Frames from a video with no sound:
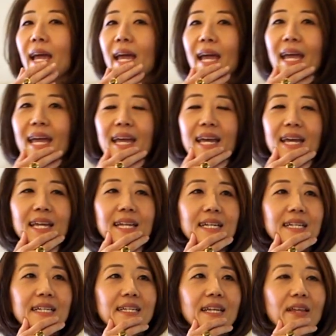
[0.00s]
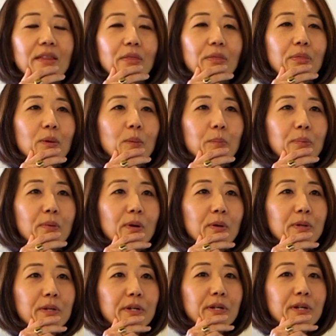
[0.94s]
And the
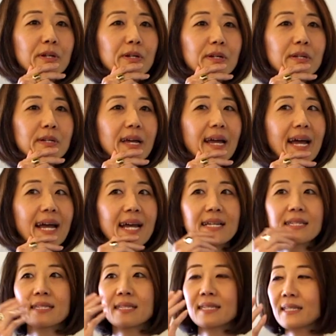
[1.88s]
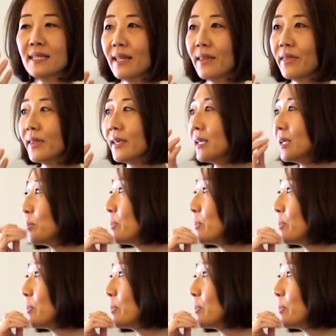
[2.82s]
broker asks the